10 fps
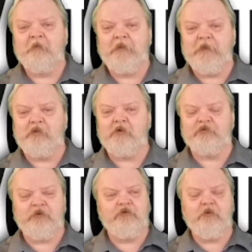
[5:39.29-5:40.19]

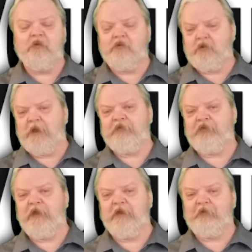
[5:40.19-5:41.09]
people to do great
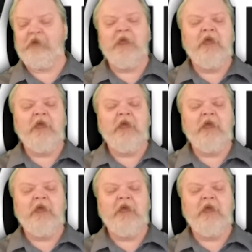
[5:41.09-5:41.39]
things.